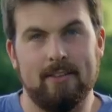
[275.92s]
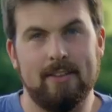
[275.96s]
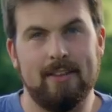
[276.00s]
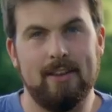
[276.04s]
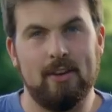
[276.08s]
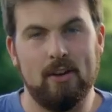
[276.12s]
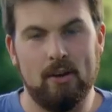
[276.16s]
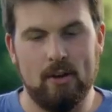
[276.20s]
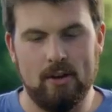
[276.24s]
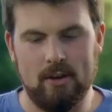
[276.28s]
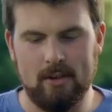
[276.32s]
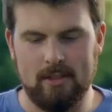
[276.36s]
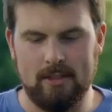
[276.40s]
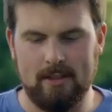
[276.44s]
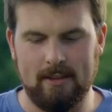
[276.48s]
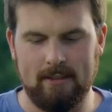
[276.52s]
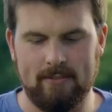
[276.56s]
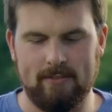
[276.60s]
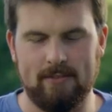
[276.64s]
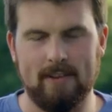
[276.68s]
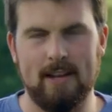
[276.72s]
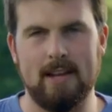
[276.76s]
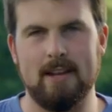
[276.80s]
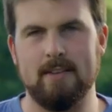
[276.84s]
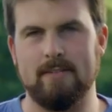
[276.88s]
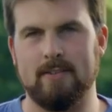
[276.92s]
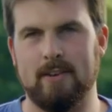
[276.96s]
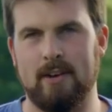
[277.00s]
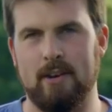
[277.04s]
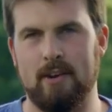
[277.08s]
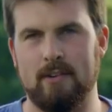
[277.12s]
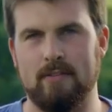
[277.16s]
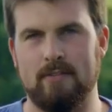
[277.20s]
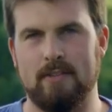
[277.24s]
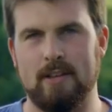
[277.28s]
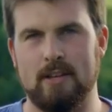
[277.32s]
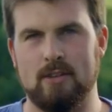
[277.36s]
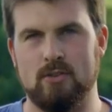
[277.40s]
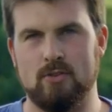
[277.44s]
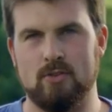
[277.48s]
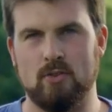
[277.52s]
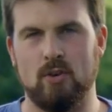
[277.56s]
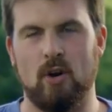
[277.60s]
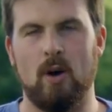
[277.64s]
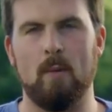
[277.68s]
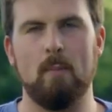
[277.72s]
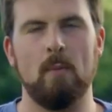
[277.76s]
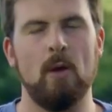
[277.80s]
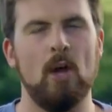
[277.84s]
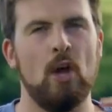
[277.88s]
on the earthy flavour of this
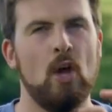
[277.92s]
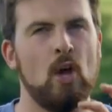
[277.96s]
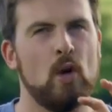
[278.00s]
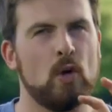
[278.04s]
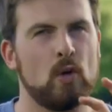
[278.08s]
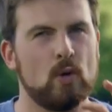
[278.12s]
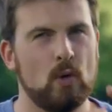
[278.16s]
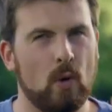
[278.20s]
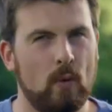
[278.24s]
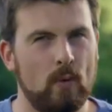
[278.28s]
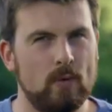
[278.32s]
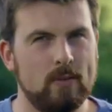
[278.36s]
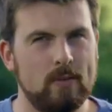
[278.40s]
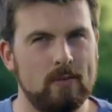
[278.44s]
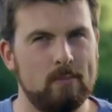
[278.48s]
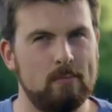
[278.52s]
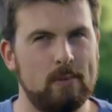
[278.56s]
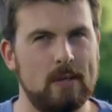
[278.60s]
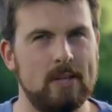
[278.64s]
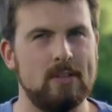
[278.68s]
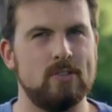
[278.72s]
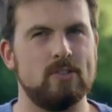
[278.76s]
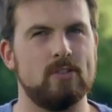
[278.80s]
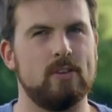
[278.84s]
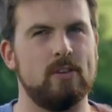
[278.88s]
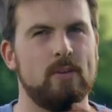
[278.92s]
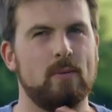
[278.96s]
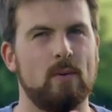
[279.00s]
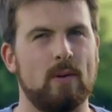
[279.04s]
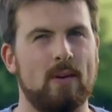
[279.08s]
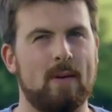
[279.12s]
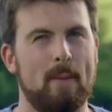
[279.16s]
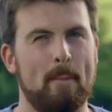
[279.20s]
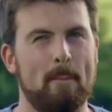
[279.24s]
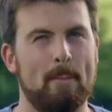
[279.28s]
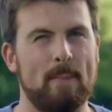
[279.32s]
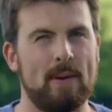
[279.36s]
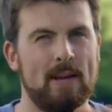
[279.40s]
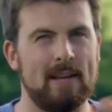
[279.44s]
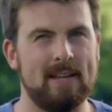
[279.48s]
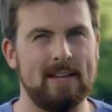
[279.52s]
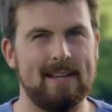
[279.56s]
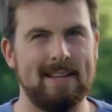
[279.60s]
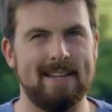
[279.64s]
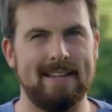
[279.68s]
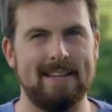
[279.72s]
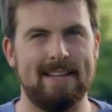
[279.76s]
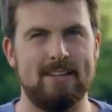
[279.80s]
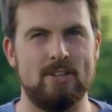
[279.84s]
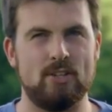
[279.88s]
crop, golden beetroot will
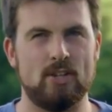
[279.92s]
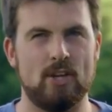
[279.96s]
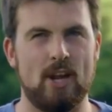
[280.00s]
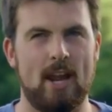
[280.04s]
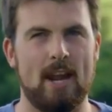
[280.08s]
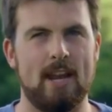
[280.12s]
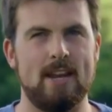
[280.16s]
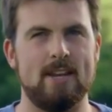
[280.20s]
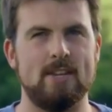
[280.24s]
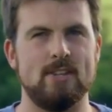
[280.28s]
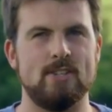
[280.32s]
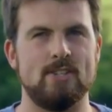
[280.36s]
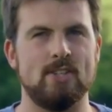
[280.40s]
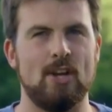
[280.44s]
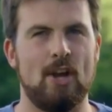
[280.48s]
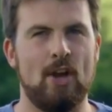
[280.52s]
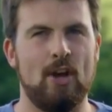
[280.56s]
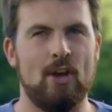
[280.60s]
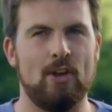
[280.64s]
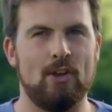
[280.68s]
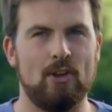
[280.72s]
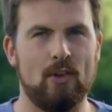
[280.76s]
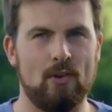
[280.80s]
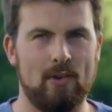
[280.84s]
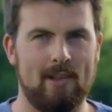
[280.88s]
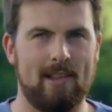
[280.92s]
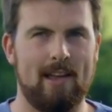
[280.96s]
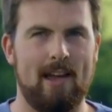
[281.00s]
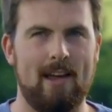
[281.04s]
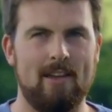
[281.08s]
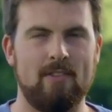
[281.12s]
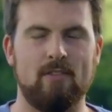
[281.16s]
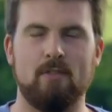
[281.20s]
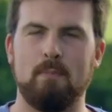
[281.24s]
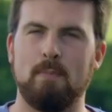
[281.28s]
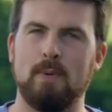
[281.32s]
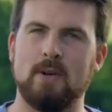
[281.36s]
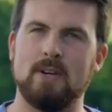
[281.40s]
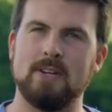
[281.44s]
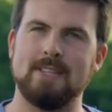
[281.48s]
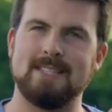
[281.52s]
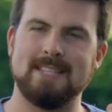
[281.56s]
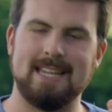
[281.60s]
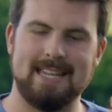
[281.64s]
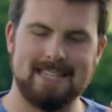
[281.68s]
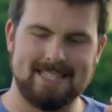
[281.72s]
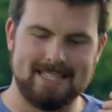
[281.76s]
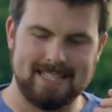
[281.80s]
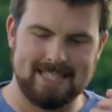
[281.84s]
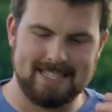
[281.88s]
completely change your life because
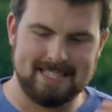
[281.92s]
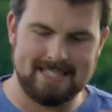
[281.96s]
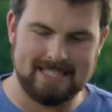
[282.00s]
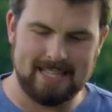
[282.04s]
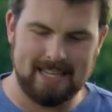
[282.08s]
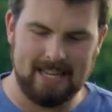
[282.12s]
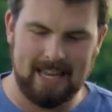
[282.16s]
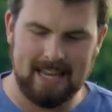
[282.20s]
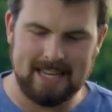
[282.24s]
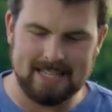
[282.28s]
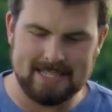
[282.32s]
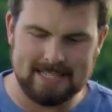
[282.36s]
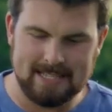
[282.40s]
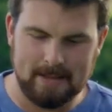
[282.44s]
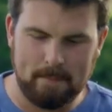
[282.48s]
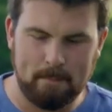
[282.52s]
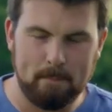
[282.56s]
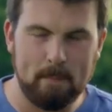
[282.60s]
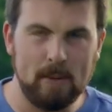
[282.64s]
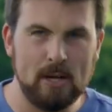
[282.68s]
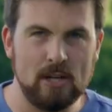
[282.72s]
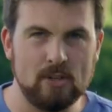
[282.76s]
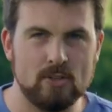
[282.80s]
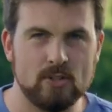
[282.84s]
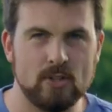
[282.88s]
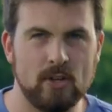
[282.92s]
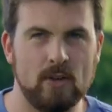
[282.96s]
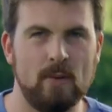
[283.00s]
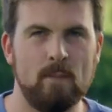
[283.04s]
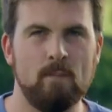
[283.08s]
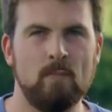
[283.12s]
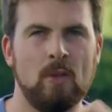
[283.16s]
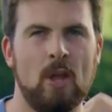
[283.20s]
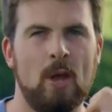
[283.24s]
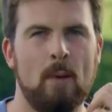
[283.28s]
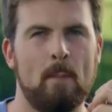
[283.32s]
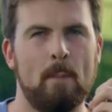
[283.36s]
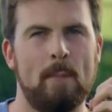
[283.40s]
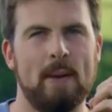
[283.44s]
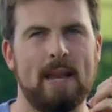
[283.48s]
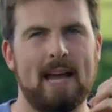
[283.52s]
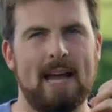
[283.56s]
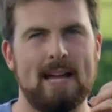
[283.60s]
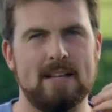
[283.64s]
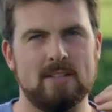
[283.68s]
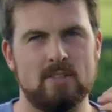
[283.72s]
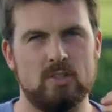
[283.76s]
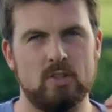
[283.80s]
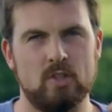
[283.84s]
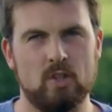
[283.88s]
it's a, it's a beetroot but it
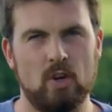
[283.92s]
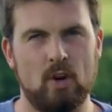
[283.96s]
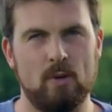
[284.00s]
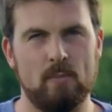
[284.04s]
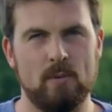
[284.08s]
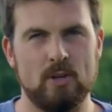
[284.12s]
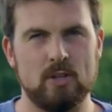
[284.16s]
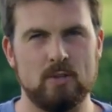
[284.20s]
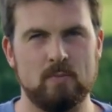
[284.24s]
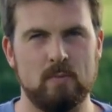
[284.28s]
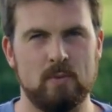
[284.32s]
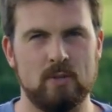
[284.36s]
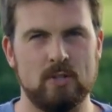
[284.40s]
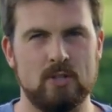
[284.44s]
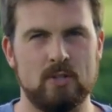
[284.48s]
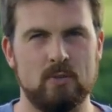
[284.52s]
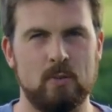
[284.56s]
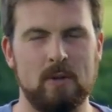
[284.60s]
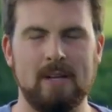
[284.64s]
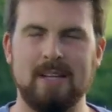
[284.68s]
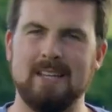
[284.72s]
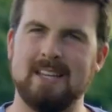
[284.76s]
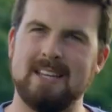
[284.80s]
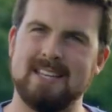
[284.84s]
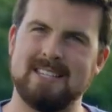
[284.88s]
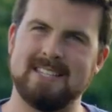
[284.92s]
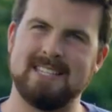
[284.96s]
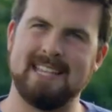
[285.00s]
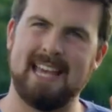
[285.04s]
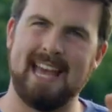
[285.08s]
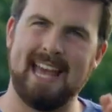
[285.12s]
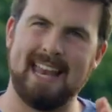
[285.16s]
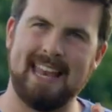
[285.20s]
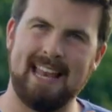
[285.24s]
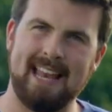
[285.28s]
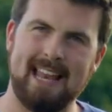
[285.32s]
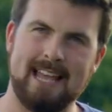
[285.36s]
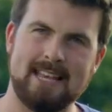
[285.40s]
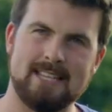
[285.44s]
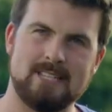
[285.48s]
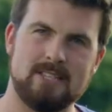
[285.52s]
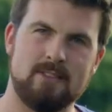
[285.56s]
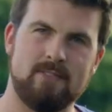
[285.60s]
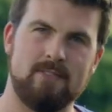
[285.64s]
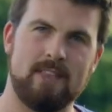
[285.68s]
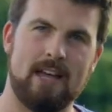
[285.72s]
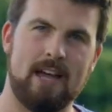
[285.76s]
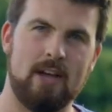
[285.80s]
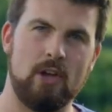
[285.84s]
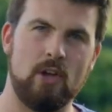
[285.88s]
has so much more sweetness and less
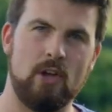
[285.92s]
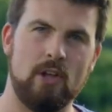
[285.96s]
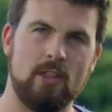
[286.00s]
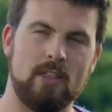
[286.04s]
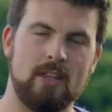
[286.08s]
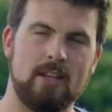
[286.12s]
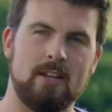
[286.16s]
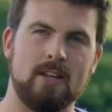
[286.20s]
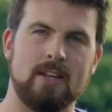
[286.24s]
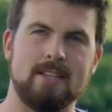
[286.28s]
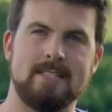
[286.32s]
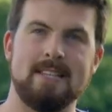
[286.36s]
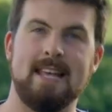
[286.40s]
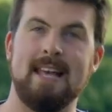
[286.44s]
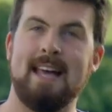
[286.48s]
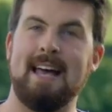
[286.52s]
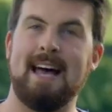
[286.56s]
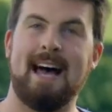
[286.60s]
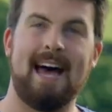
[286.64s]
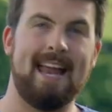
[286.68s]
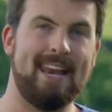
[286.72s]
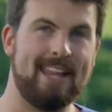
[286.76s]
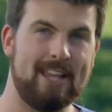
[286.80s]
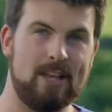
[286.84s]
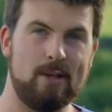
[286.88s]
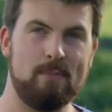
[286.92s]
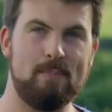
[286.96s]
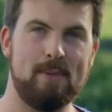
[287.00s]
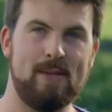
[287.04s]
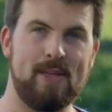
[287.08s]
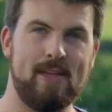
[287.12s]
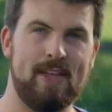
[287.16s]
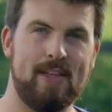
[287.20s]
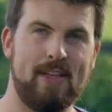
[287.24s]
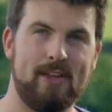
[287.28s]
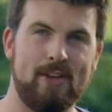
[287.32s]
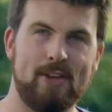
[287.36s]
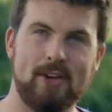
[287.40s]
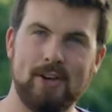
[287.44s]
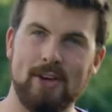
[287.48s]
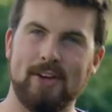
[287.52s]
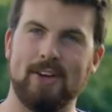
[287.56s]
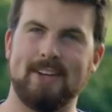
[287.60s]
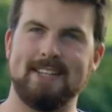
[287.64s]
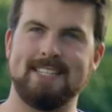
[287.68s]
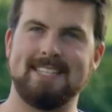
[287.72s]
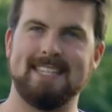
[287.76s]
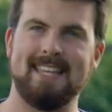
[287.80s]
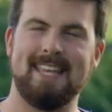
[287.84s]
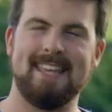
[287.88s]
of that earthiness and it can be
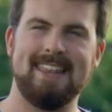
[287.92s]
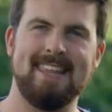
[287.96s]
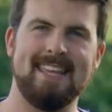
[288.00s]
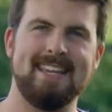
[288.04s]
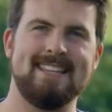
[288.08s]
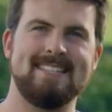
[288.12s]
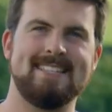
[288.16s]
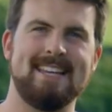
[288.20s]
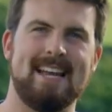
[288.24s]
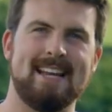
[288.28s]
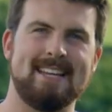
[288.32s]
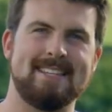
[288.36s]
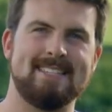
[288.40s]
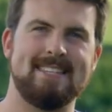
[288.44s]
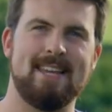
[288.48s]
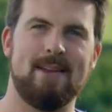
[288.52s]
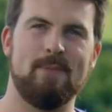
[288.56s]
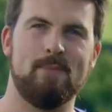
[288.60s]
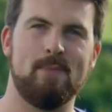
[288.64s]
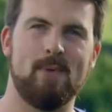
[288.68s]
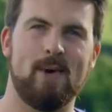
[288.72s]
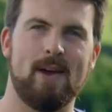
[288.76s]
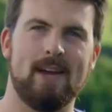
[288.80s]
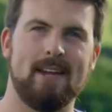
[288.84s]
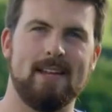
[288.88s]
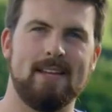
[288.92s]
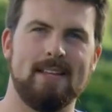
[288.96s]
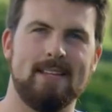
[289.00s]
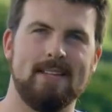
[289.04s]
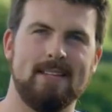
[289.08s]
cooked in the exact same way.